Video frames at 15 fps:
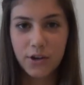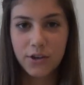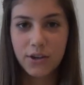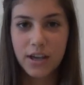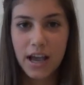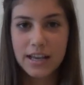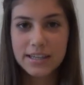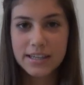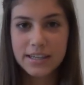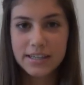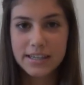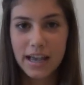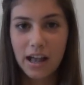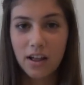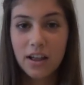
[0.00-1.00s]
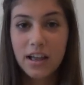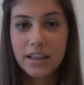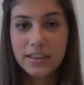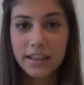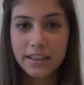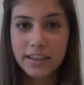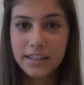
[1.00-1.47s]
you guys can tell
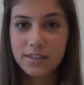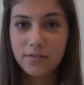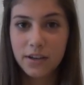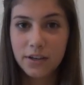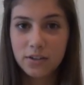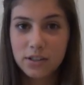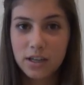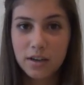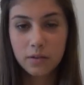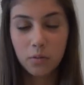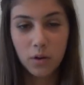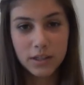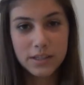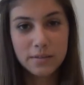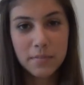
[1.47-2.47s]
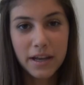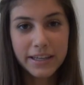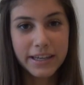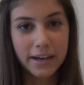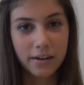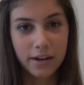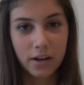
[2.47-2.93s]
that this video is gonna be what's in my
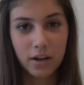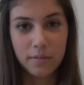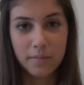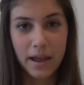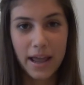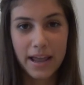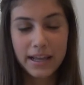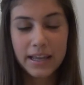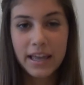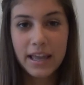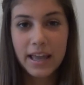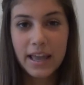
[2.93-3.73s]
carry-on bag.